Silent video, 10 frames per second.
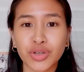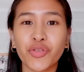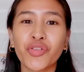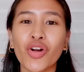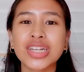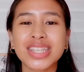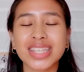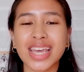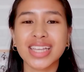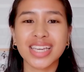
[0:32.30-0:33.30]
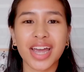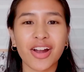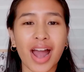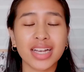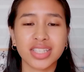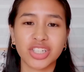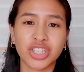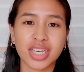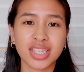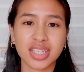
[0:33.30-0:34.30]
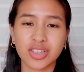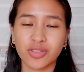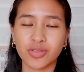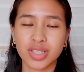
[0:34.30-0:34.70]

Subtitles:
So for skincare, I suggest you